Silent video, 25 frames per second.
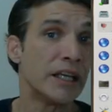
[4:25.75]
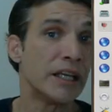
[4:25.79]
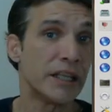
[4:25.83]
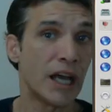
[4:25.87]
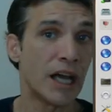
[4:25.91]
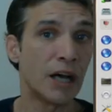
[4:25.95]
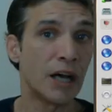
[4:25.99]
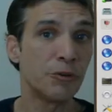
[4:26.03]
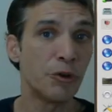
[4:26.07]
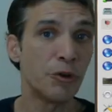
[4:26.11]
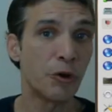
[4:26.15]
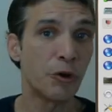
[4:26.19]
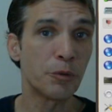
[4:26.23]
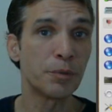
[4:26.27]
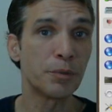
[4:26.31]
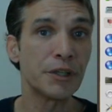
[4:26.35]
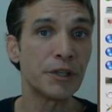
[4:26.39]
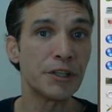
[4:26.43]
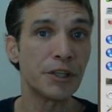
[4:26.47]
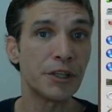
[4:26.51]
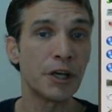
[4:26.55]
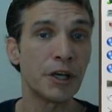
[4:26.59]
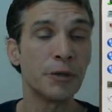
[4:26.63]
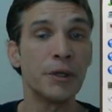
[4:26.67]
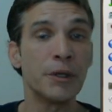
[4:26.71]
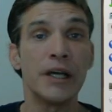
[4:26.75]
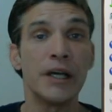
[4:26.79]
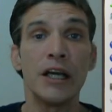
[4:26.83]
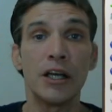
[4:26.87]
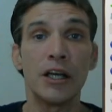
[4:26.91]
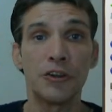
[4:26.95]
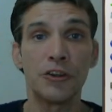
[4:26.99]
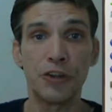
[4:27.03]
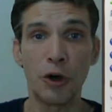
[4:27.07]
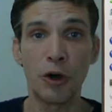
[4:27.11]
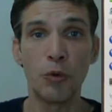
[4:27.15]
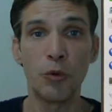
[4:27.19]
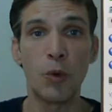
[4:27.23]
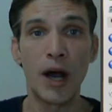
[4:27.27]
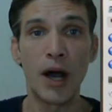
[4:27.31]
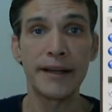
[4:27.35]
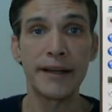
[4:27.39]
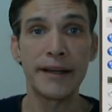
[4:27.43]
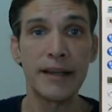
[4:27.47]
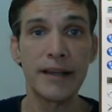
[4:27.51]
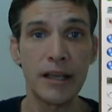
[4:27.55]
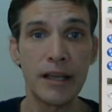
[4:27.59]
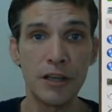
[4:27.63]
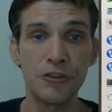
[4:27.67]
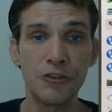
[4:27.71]
Now, notably though, though
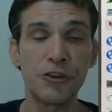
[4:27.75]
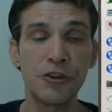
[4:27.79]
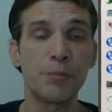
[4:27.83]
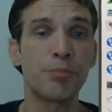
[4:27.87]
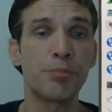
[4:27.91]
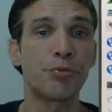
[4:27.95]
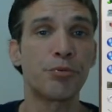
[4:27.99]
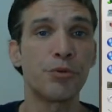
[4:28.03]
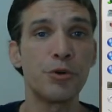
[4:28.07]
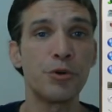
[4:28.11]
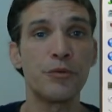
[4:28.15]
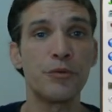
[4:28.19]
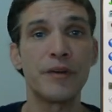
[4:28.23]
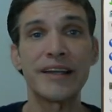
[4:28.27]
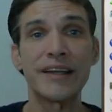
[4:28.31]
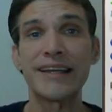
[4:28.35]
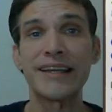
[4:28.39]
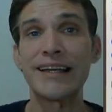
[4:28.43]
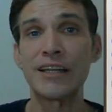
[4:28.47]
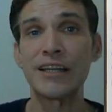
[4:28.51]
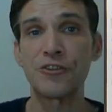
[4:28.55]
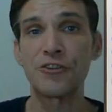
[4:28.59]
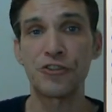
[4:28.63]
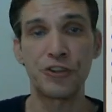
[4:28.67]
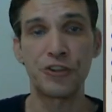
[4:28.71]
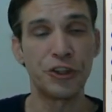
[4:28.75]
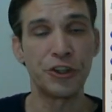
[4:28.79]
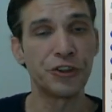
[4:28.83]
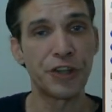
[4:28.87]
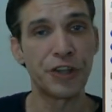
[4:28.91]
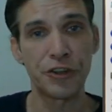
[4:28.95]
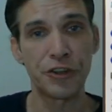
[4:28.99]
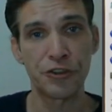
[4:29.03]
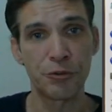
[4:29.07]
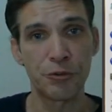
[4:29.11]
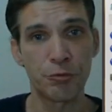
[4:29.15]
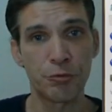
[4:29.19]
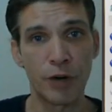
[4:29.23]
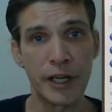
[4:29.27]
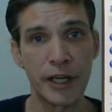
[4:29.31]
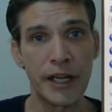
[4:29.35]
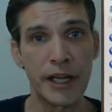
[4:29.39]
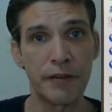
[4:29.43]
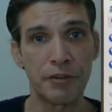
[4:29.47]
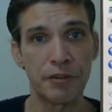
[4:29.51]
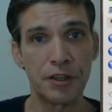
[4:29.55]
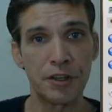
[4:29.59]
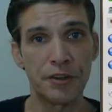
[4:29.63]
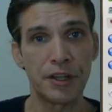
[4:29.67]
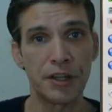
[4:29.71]
Wine is improving, it still doesn't run
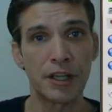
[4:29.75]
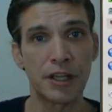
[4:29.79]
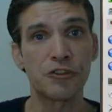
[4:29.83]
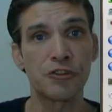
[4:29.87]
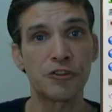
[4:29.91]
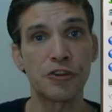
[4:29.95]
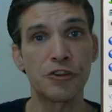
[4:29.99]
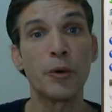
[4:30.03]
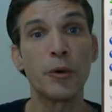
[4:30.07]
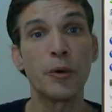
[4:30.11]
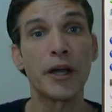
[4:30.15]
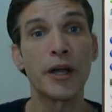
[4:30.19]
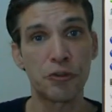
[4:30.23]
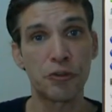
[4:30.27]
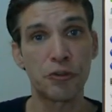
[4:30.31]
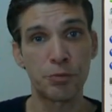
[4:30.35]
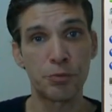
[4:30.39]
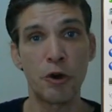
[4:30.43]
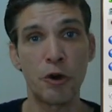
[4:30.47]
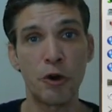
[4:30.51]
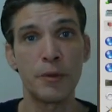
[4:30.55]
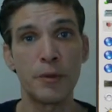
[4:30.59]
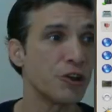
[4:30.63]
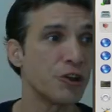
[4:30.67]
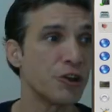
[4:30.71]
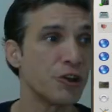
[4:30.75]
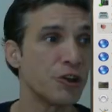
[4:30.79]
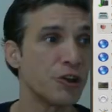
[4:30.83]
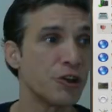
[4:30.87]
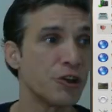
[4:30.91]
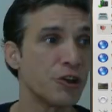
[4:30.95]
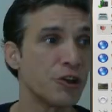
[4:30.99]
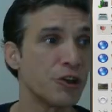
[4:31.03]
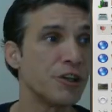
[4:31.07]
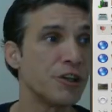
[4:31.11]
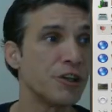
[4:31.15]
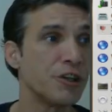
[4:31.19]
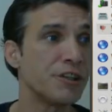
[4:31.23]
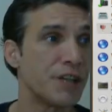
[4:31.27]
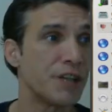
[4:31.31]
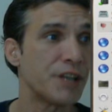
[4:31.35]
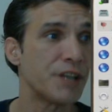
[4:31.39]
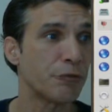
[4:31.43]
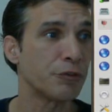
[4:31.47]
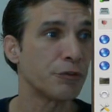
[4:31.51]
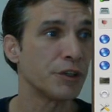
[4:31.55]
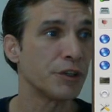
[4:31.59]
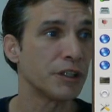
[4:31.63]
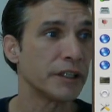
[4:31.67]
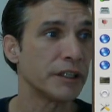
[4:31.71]
everything, so experimentation
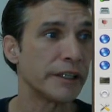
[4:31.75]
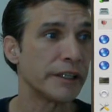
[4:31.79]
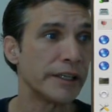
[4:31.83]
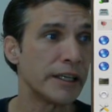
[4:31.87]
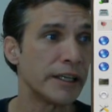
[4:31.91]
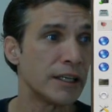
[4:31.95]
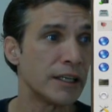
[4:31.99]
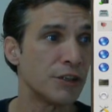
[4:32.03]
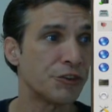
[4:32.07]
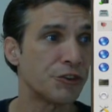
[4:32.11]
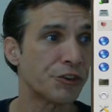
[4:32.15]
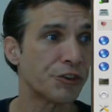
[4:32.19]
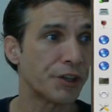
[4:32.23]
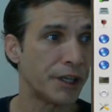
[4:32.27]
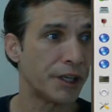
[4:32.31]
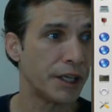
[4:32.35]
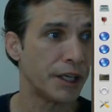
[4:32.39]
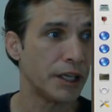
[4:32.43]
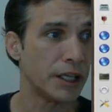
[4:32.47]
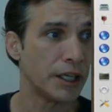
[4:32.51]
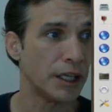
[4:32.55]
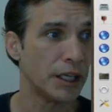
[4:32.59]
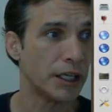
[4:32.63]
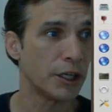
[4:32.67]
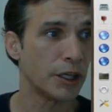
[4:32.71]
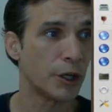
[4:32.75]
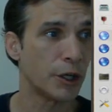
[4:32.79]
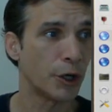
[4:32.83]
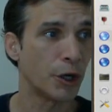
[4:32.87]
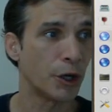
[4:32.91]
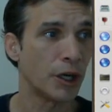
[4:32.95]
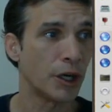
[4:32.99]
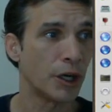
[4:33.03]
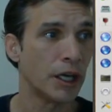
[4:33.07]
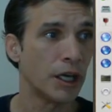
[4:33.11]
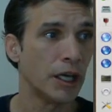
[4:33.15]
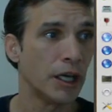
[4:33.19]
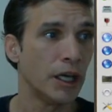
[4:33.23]
definitely is key here.